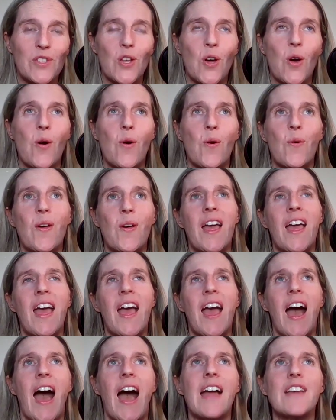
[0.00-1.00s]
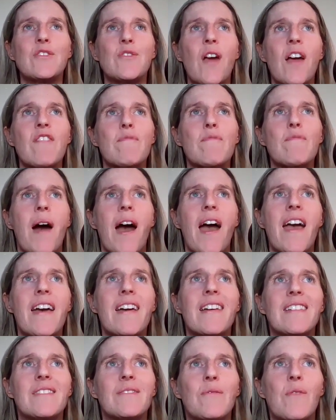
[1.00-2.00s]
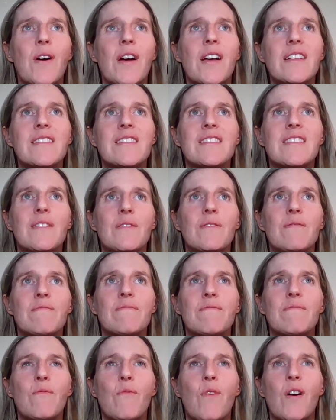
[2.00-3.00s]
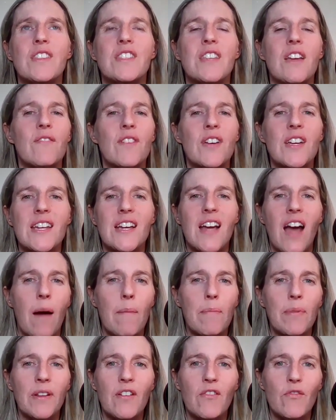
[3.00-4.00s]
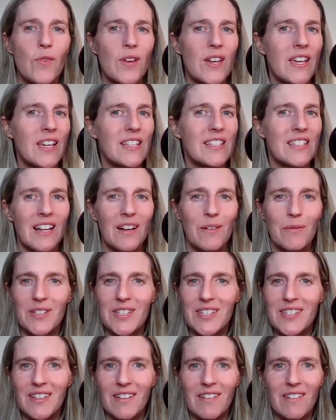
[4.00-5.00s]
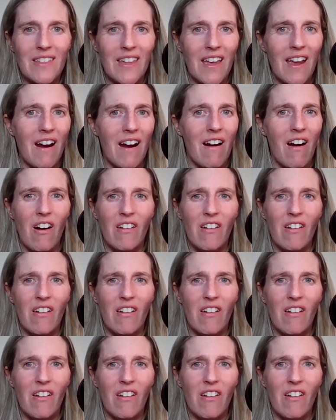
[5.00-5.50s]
So I drive by it once every couple of weeks, and it was still there.